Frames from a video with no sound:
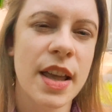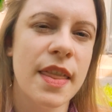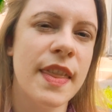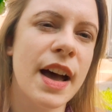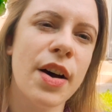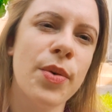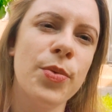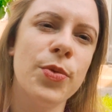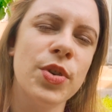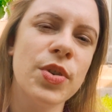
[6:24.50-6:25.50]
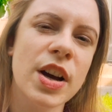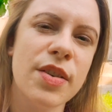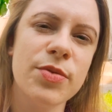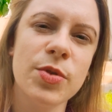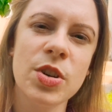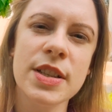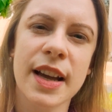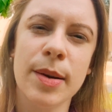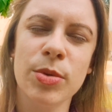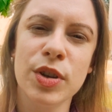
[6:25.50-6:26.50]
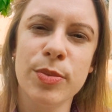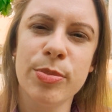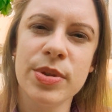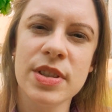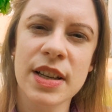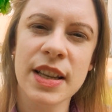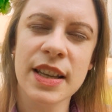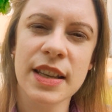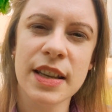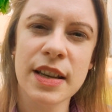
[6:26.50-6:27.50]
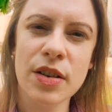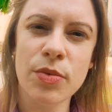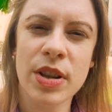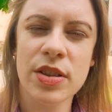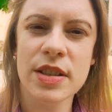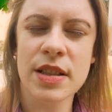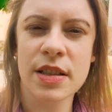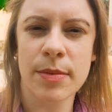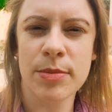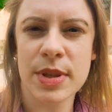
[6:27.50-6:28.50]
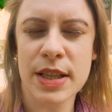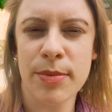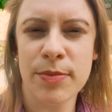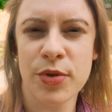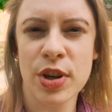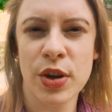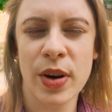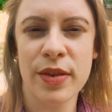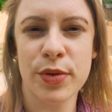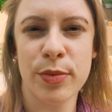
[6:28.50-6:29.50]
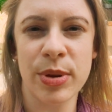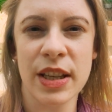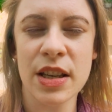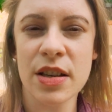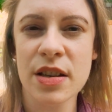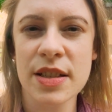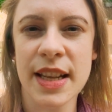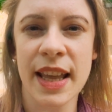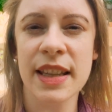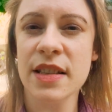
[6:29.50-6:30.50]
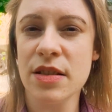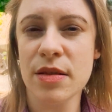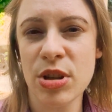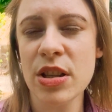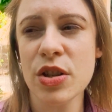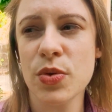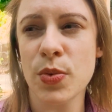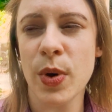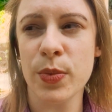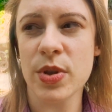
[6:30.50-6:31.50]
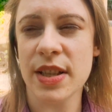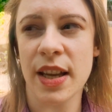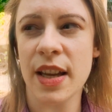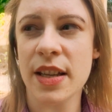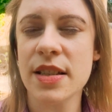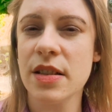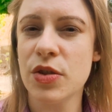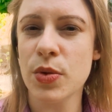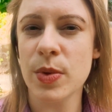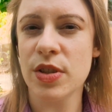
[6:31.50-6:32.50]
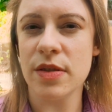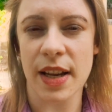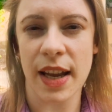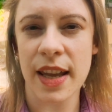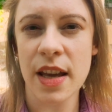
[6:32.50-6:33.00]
Now, for your comfort, I'm going to put a link here with some free yoga for beginners and intermediates too, I would say. I still do it today.